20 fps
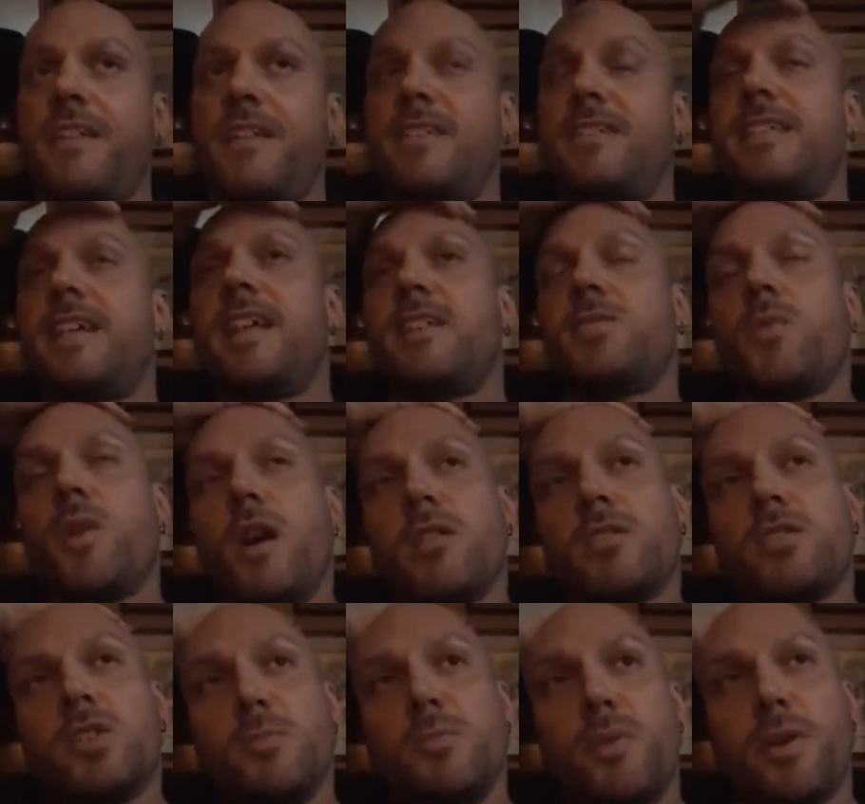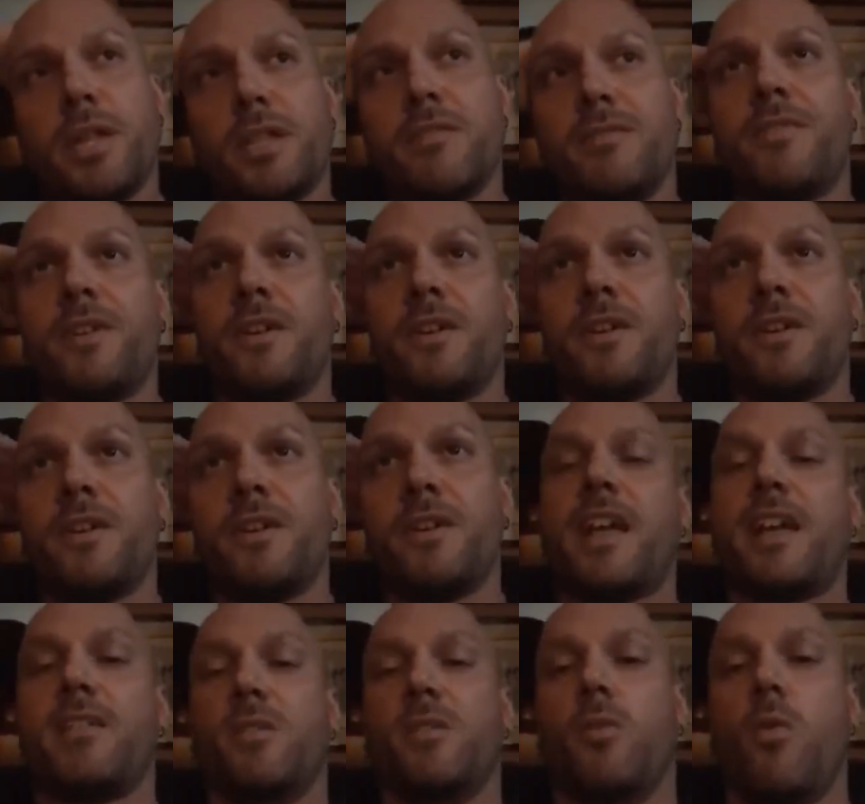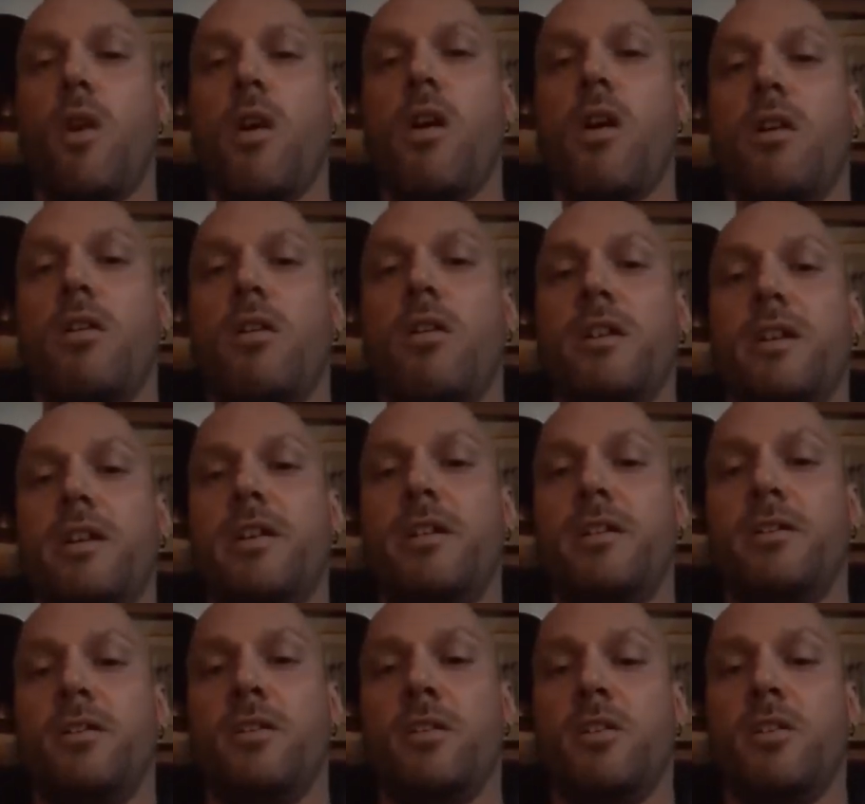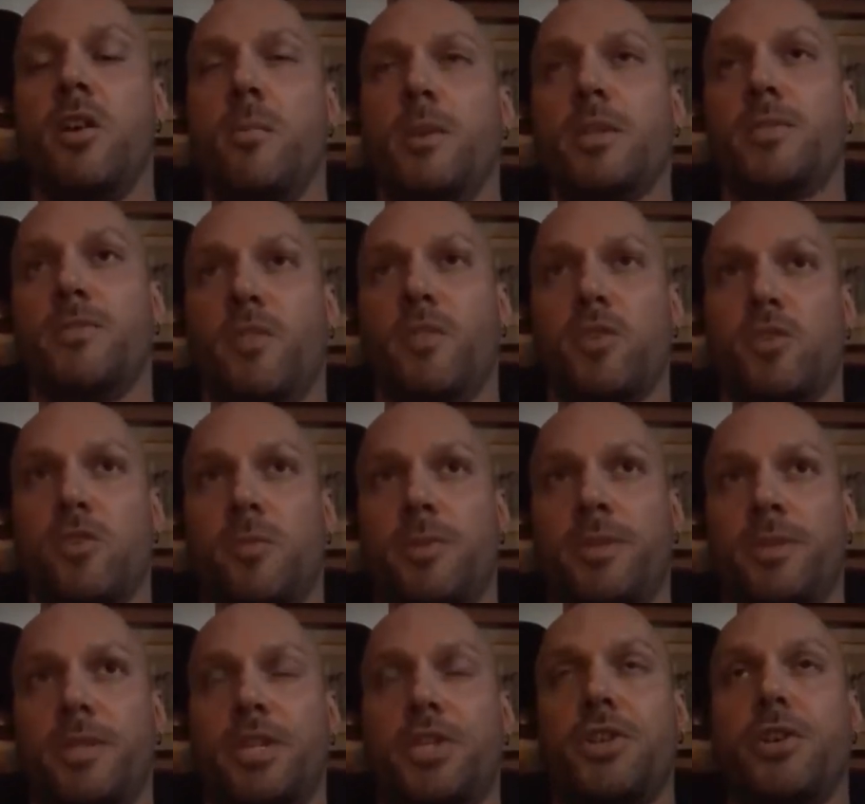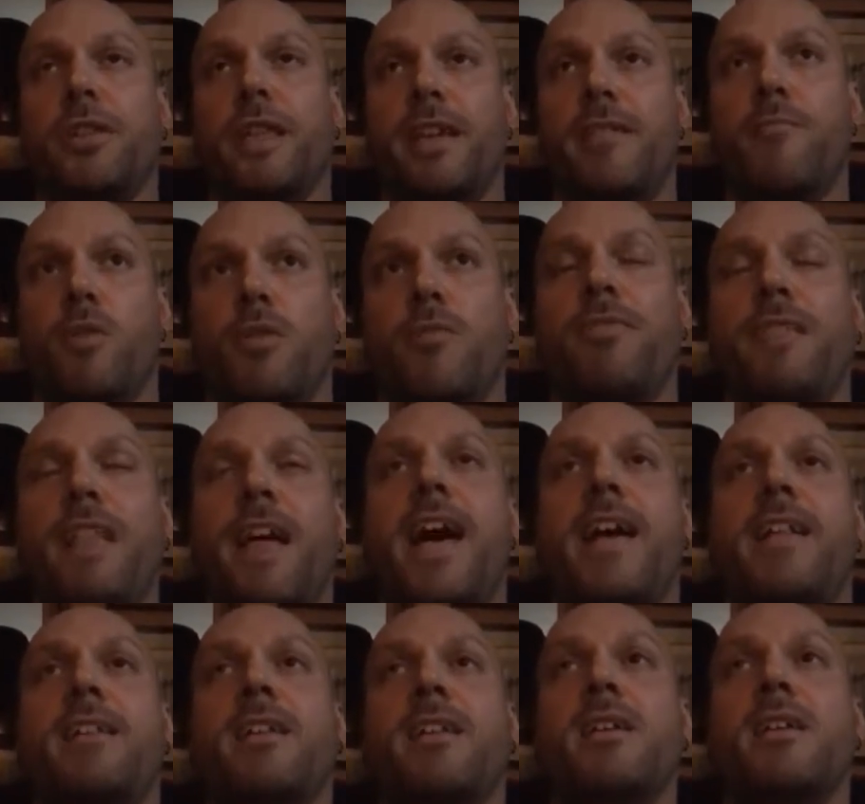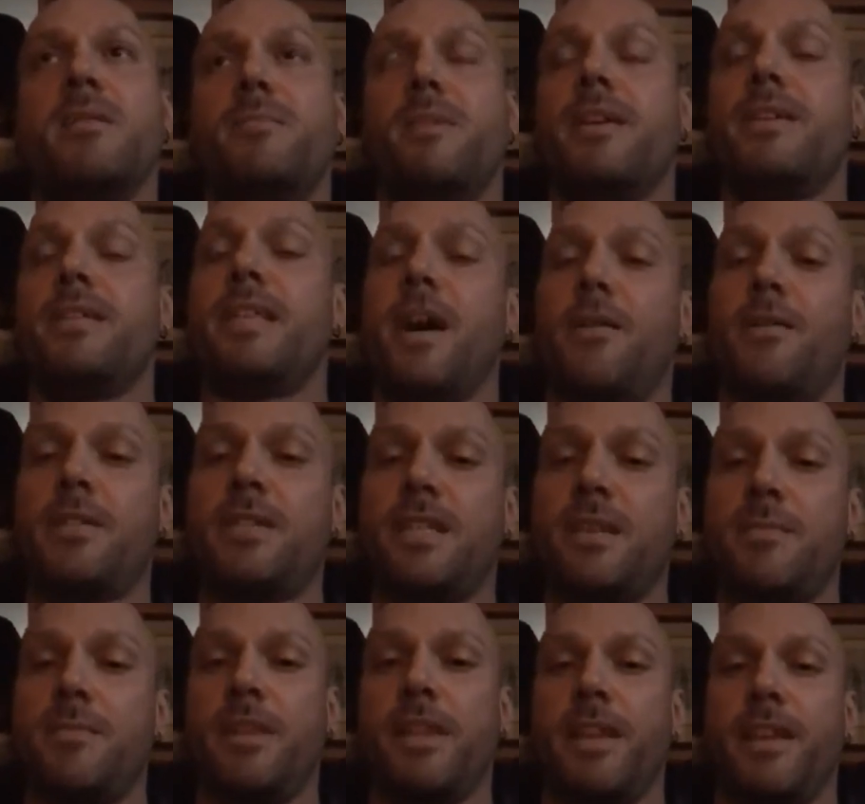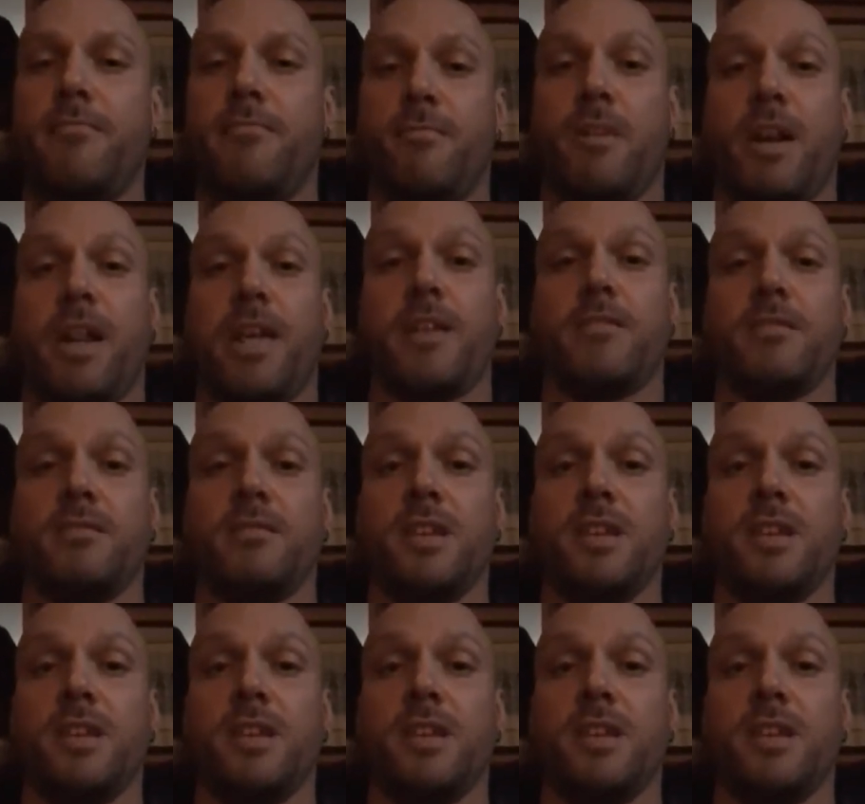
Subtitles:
that as well to putting the foot flat on the wall in an almost vertical position. You're laying more flat because that would stimulate running.